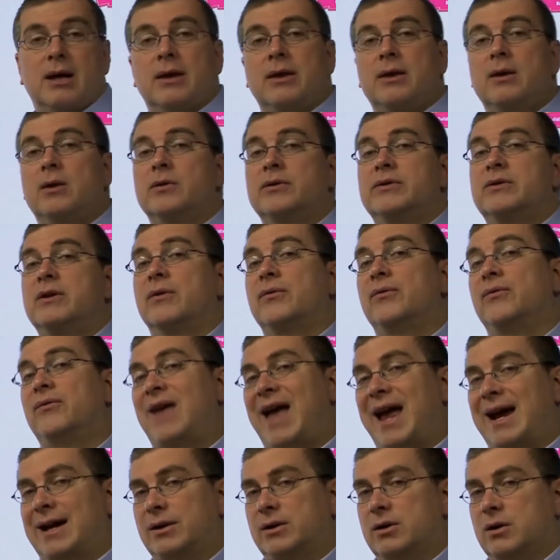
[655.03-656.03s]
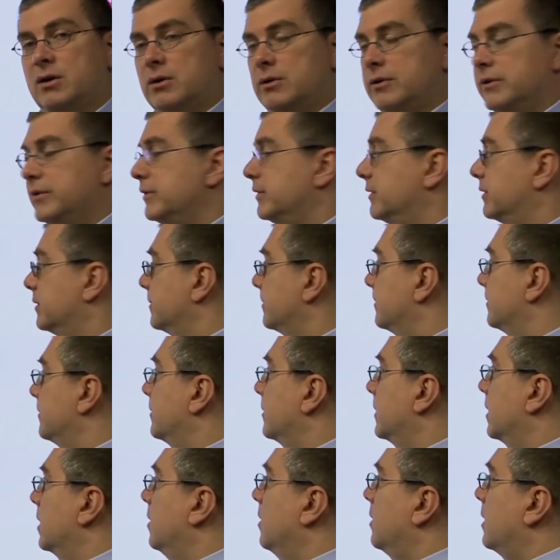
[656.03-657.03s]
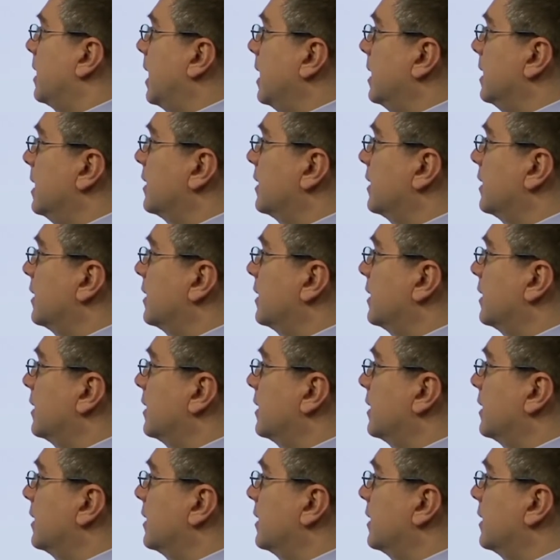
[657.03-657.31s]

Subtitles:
Those are factors. Okay,